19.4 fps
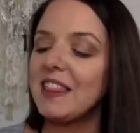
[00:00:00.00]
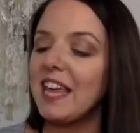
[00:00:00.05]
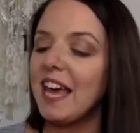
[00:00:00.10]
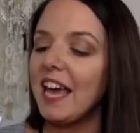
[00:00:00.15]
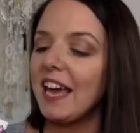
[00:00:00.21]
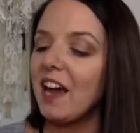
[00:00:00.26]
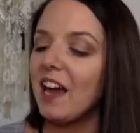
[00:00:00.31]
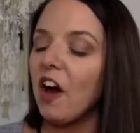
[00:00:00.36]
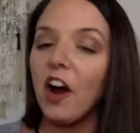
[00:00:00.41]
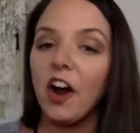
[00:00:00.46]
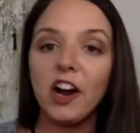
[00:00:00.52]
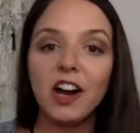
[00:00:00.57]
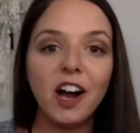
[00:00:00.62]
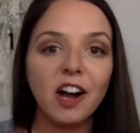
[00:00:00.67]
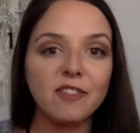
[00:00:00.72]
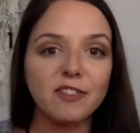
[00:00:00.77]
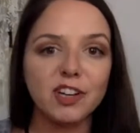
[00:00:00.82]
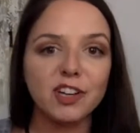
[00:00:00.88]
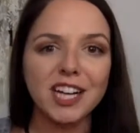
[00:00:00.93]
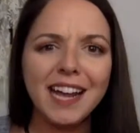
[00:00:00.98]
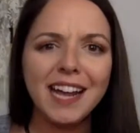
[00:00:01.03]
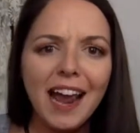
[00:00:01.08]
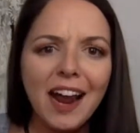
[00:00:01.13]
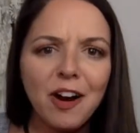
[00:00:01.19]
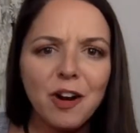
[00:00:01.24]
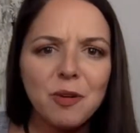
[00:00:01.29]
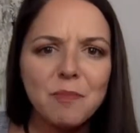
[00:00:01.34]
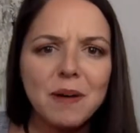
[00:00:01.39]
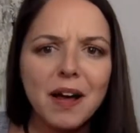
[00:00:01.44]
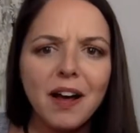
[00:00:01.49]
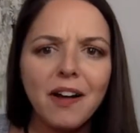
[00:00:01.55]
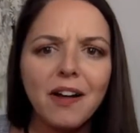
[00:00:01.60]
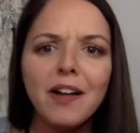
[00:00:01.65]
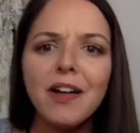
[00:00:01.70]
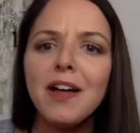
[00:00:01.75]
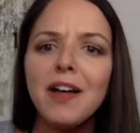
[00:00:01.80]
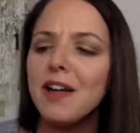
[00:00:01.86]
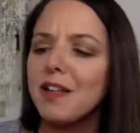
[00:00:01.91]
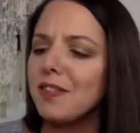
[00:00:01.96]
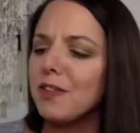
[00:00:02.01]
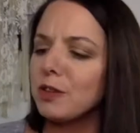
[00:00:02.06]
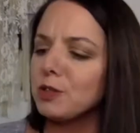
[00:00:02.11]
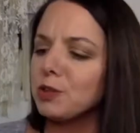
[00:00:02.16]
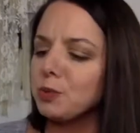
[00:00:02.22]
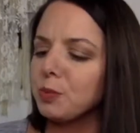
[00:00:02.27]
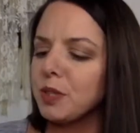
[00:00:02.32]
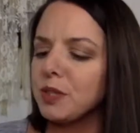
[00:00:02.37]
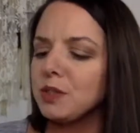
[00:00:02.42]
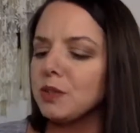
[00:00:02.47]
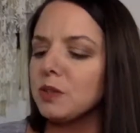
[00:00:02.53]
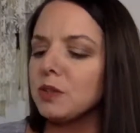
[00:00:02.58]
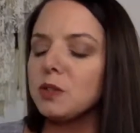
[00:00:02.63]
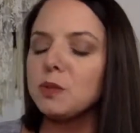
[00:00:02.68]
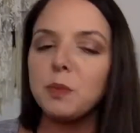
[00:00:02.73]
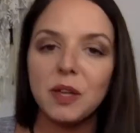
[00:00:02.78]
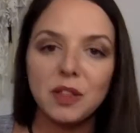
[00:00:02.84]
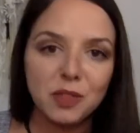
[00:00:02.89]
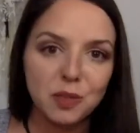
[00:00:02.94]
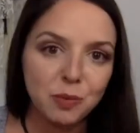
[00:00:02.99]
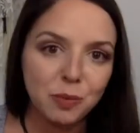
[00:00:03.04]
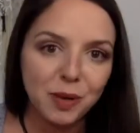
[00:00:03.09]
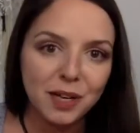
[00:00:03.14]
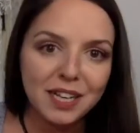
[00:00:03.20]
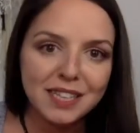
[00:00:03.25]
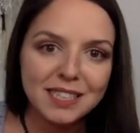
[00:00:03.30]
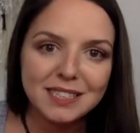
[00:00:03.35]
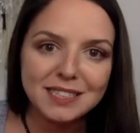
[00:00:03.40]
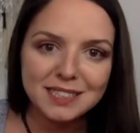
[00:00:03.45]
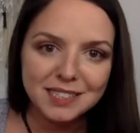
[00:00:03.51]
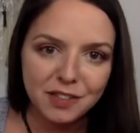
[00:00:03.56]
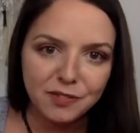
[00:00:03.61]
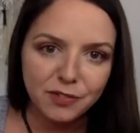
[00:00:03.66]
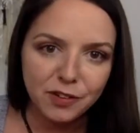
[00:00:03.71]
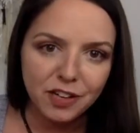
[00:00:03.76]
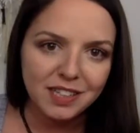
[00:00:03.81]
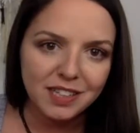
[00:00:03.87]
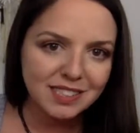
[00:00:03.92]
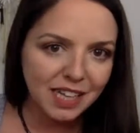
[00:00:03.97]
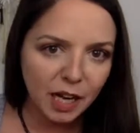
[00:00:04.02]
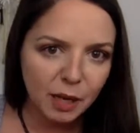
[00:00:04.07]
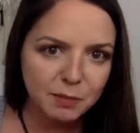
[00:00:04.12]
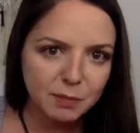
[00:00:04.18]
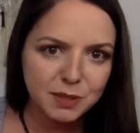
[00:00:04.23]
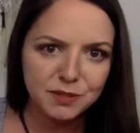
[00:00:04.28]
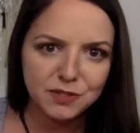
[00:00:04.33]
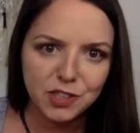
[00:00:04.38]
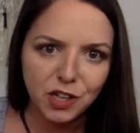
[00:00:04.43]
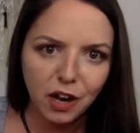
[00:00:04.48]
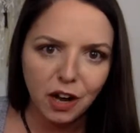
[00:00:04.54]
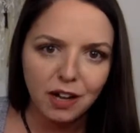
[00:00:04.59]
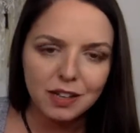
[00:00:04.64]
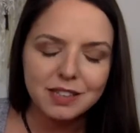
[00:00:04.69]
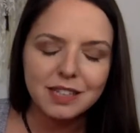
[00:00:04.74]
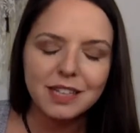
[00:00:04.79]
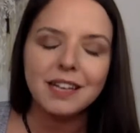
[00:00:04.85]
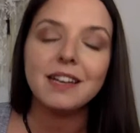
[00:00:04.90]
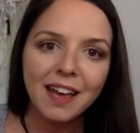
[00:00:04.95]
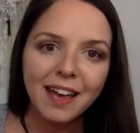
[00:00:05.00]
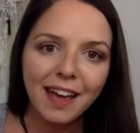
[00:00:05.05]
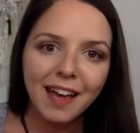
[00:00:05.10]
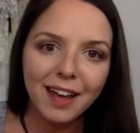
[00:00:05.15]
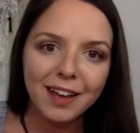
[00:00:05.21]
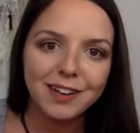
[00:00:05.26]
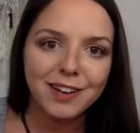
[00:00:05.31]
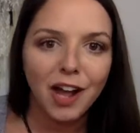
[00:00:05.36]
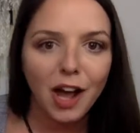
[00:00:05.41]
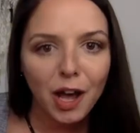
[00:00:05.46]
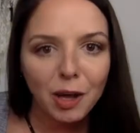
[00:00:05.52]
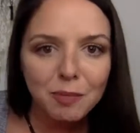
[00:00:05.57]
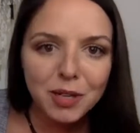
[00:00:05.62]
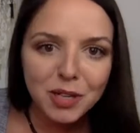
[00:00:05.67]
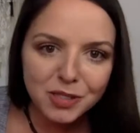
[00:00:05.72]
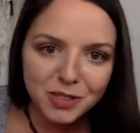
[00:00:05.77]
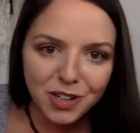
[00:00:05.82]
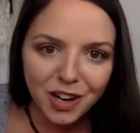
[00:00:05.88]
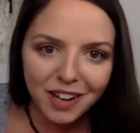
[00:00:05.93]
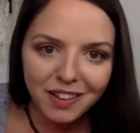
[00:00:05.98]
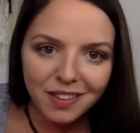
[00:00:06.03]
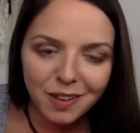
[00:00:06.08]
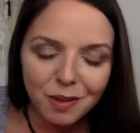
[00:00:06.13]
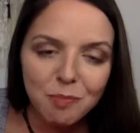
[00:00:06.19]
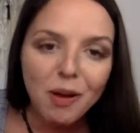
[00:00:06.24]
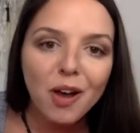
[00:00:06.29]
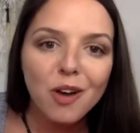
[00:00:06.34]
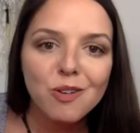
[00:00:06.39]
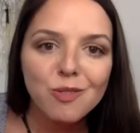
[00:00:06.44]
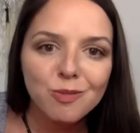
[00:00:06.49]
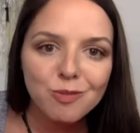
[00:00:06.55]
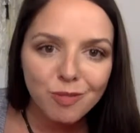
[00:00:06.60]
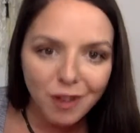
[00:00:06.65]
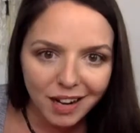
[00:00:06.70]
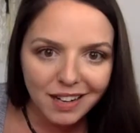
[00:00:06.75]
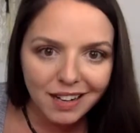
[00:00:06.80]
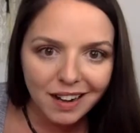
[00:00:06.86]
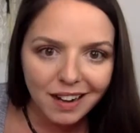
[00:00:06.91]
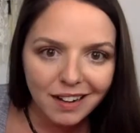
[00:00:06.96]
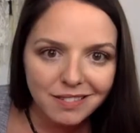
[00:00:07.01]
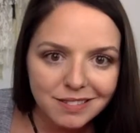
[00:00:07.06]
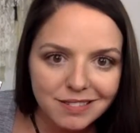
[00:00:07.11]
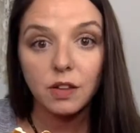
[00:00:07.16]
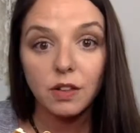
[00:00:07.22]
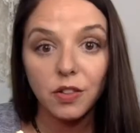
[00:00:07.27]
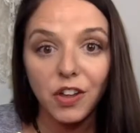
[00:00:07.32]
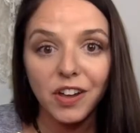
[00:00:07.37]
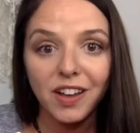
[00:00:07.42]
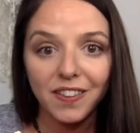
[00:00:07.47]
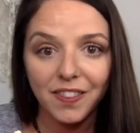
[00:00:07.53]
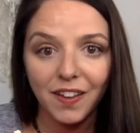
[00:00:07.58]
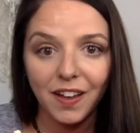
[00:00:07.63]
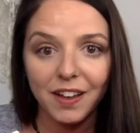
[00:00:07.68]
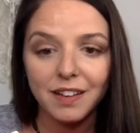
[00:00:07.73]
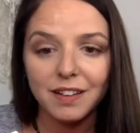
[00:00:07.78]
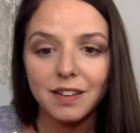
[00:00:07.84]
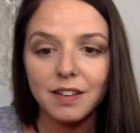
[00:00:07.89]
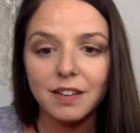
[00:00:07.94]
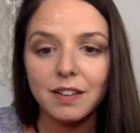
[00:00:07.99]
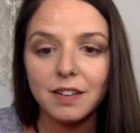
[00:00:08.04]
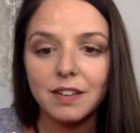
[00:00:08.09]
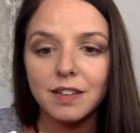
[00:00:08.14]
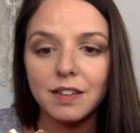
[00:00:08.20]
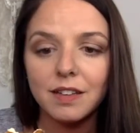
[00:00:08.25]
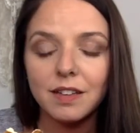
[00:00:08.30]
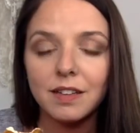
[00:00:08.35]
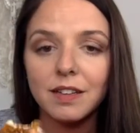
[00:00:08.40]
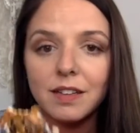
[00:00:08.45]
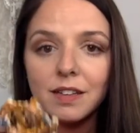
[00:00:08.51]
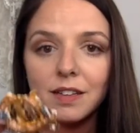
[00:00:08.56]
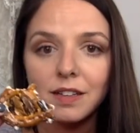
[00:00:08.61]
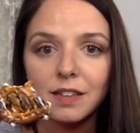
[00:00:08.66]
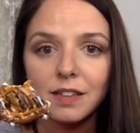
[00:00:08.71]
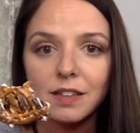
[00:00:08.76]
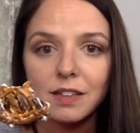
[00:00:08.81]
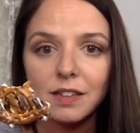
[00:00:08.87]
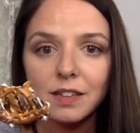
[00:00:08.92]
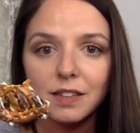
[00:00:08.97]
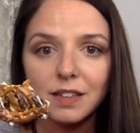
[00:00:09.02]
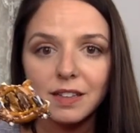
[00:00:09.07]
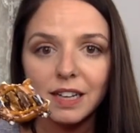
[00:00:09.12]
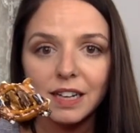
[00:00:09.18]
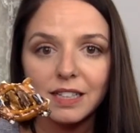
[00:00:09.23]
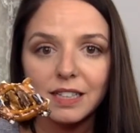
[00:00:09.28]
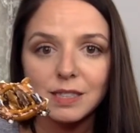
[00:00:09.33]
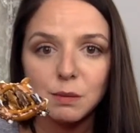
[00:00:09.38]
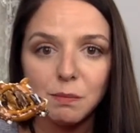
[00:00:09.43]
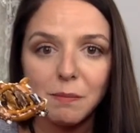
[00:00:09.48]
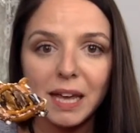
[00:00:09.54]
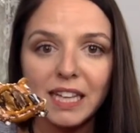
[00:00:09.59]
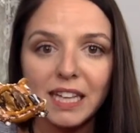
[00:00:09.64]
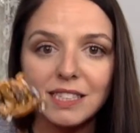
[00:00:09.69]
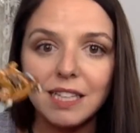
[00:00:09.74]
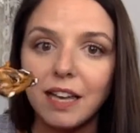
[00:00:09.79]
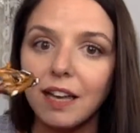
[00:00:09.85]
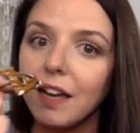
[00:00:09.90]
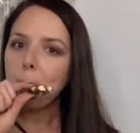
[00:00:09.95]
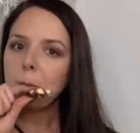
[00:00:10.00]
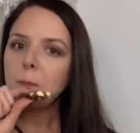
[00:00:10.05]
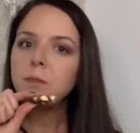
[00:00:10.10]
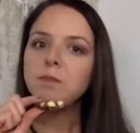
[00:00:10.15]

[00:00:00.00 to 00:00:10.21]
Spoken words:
They are covered in caramel. They're drizzled with 3 different types of chocolate, and I'm gonna try them right now. Look at that. That is amazing.